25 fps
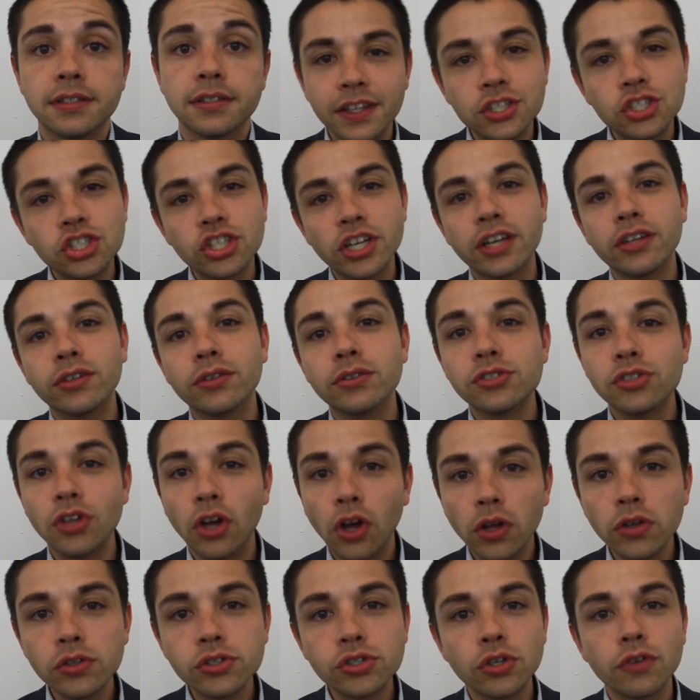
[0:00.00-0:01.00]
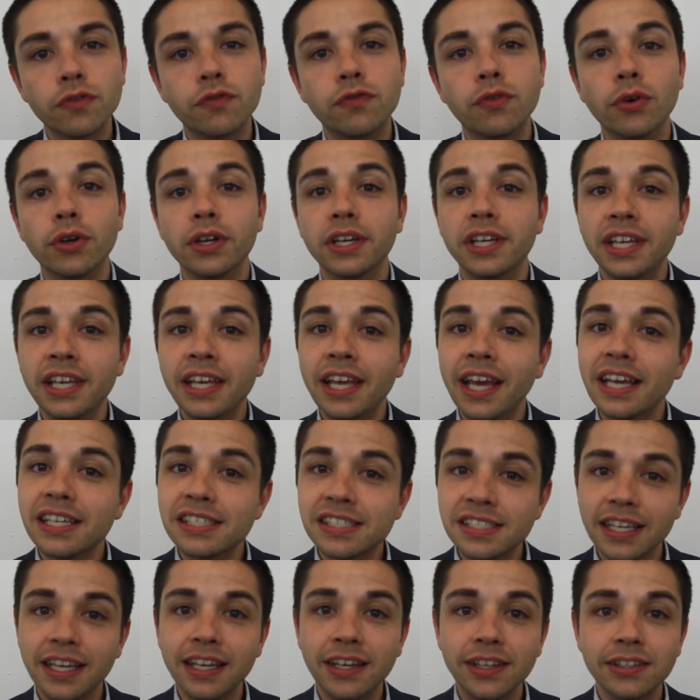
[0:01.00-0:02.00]
This channel is also for
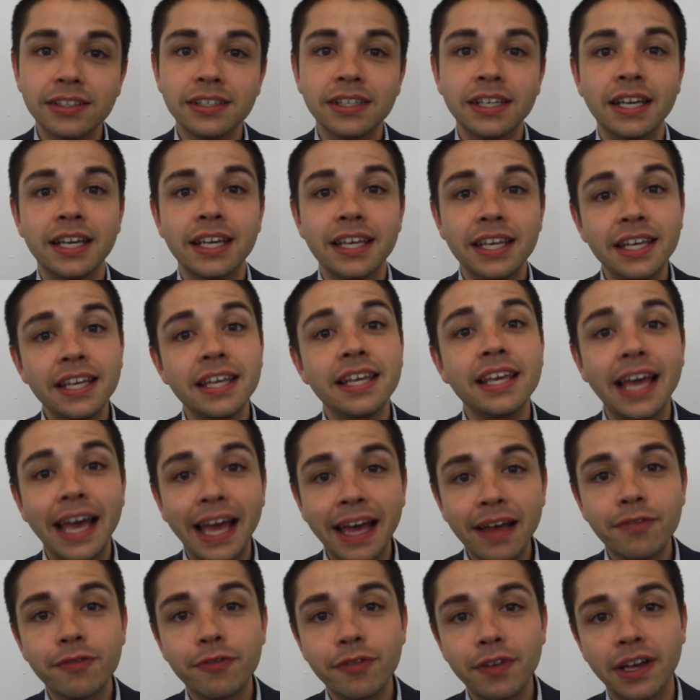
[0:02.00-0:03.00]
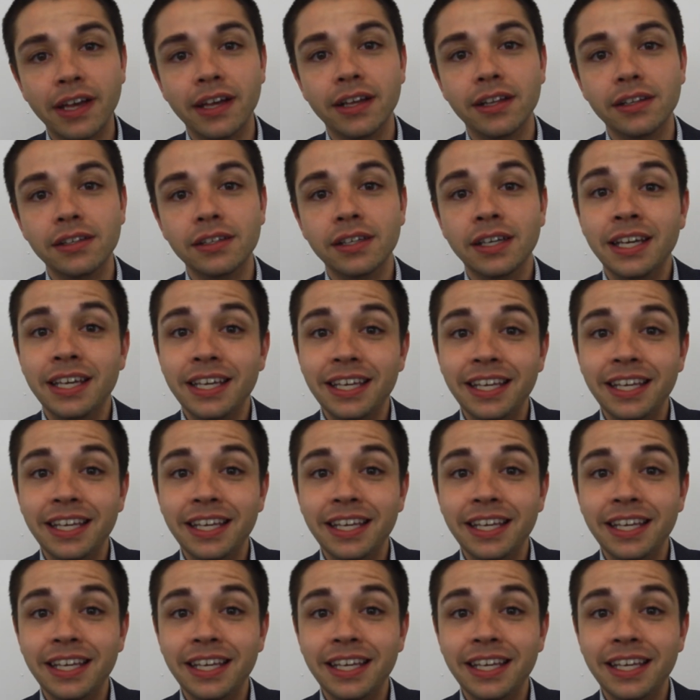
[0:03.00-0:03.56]
ESL, EFL,